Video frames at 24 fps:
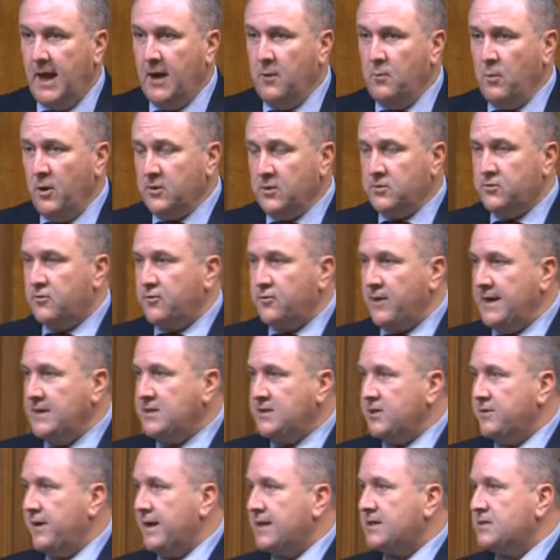And what
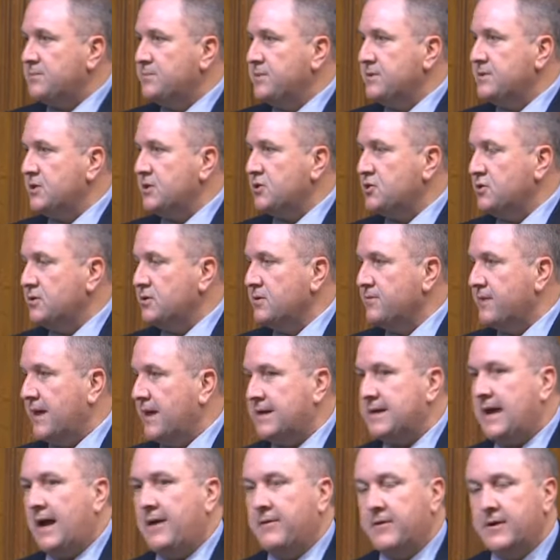greater exposition of
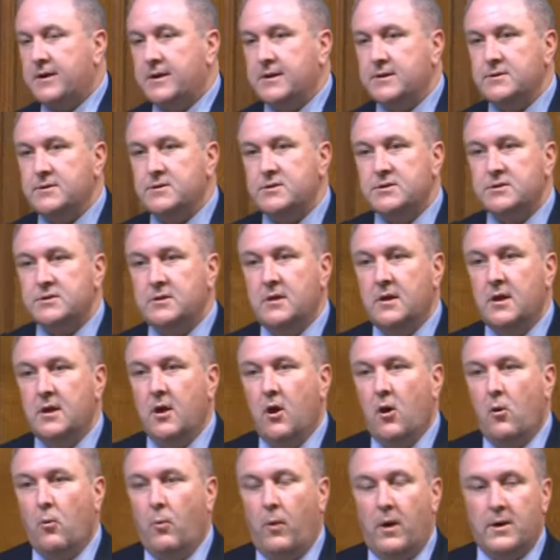that arrogance
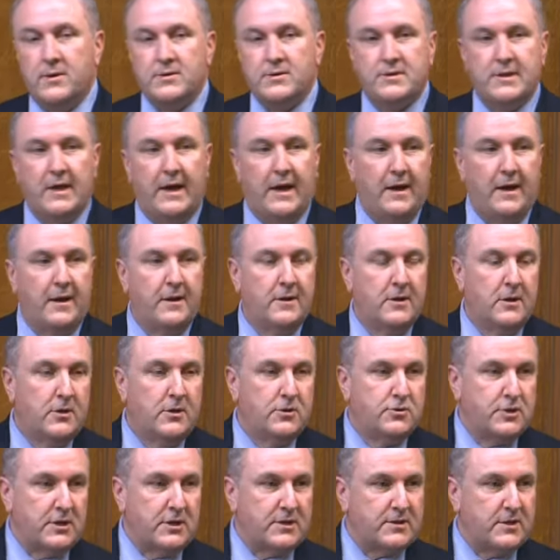was
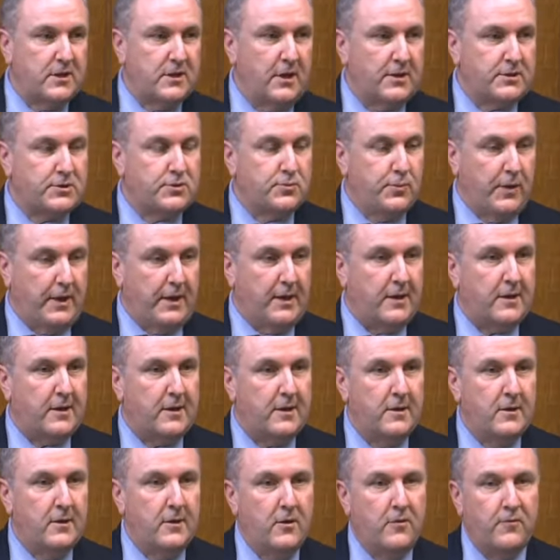there just last
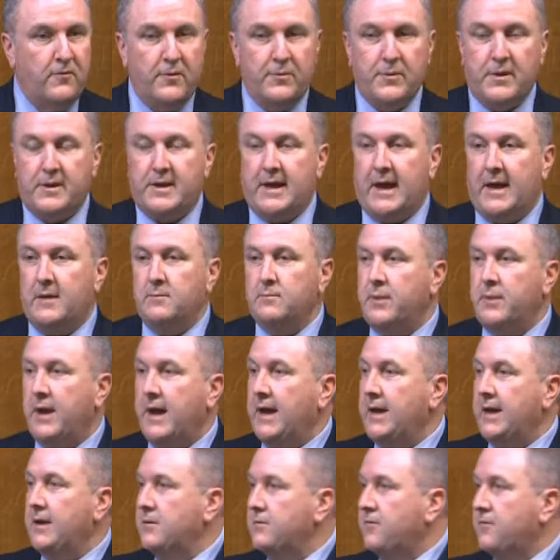week from the
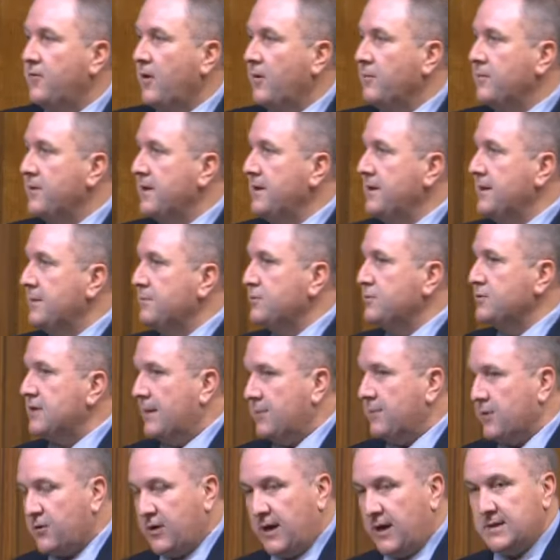campaign from the Liberal
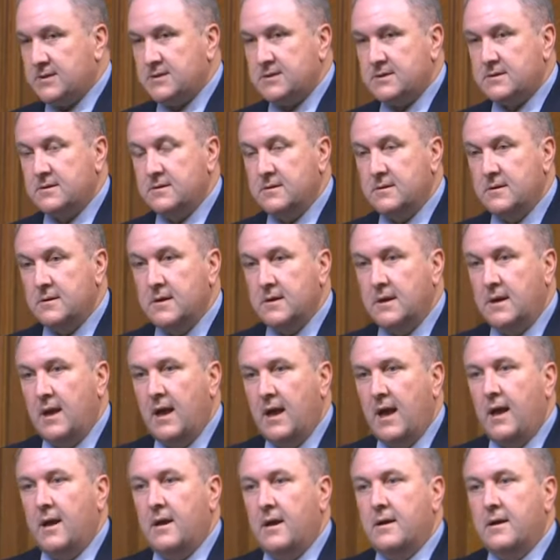Democrats?
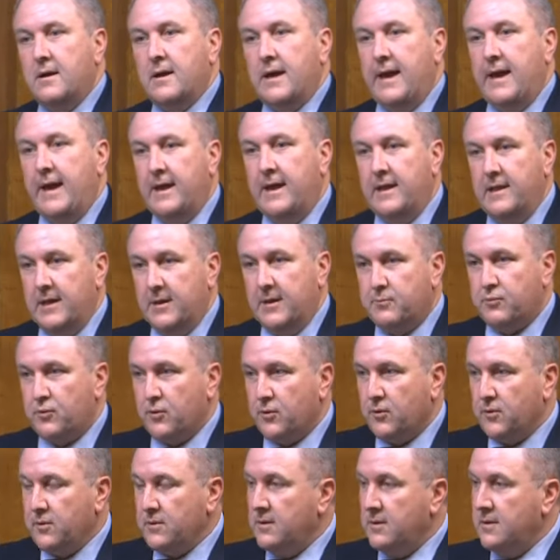
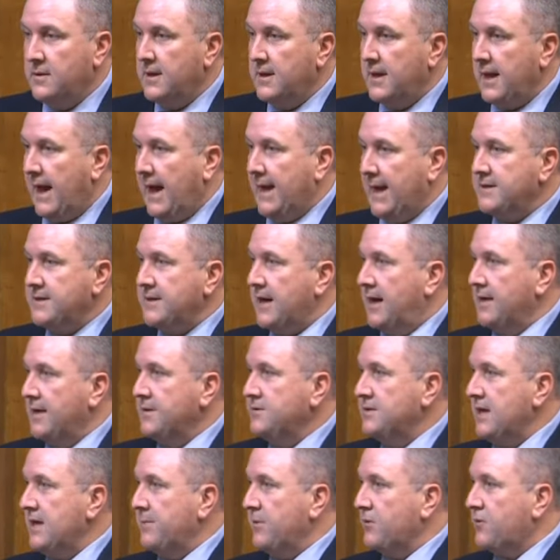Illiberal and
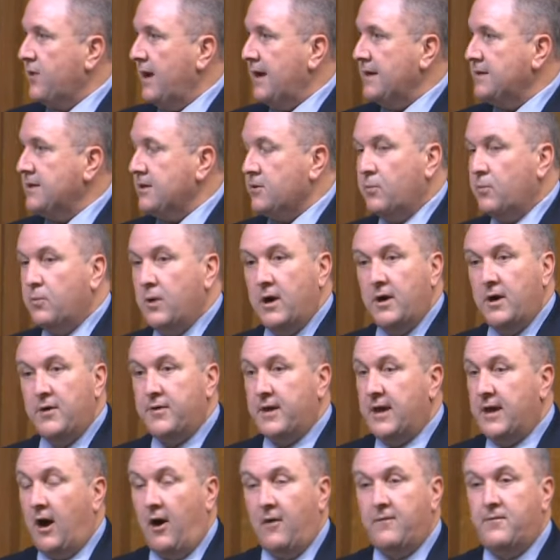undemocratic,
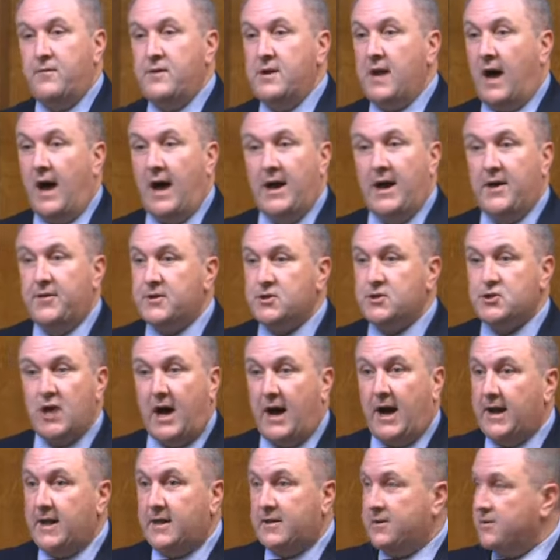worthy of neither
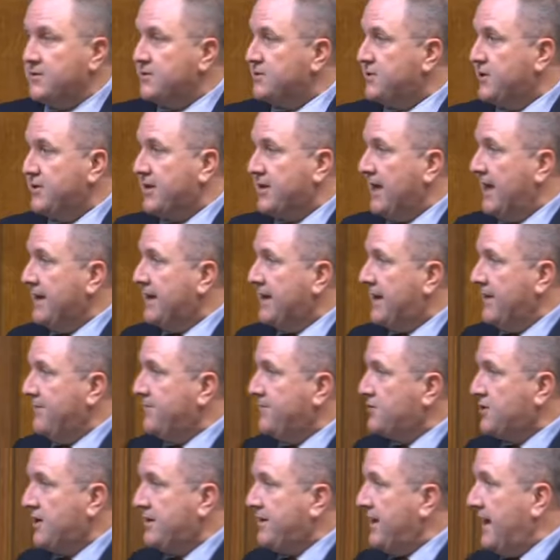titles that they
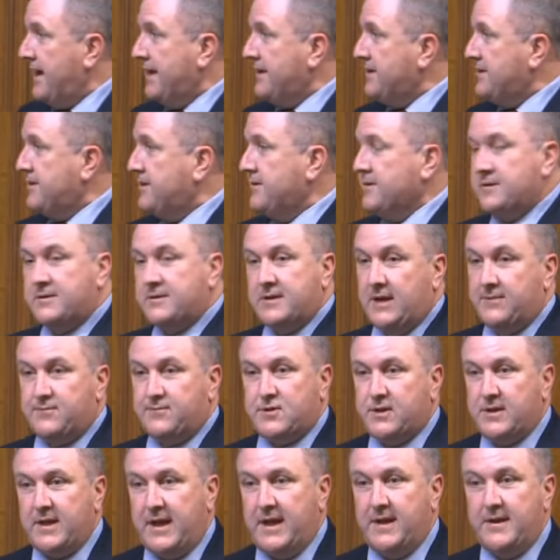give
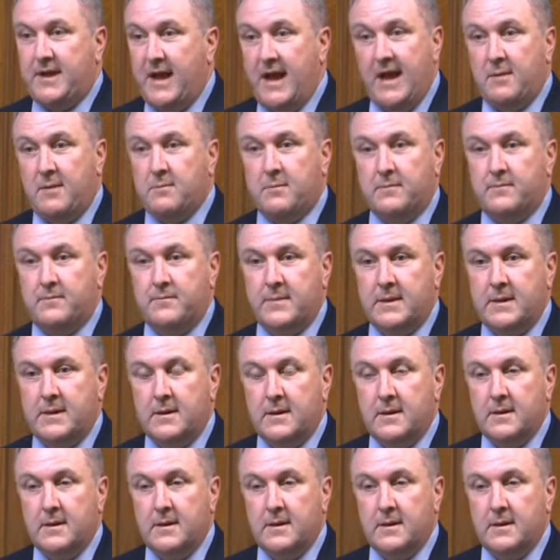to their names.